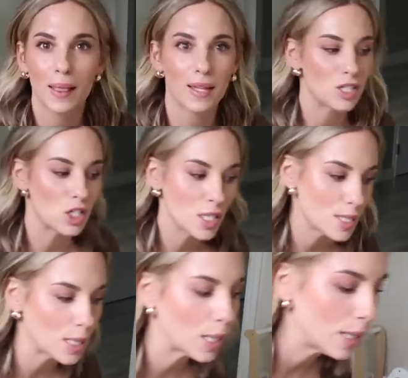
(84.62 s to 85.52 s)
Let's
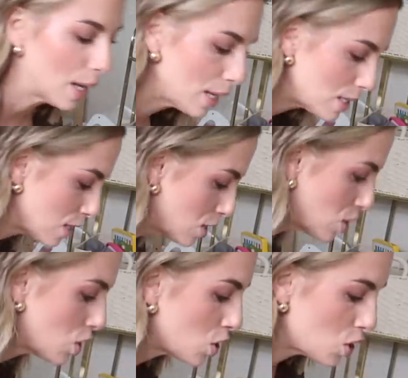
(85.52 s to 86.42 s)
just get
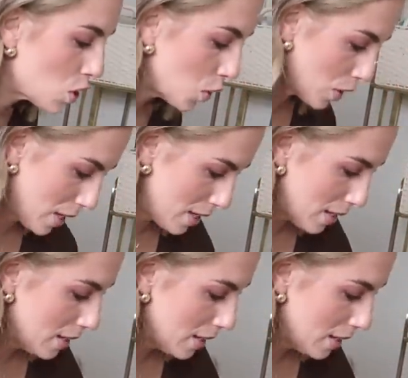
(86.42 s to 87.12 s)
started.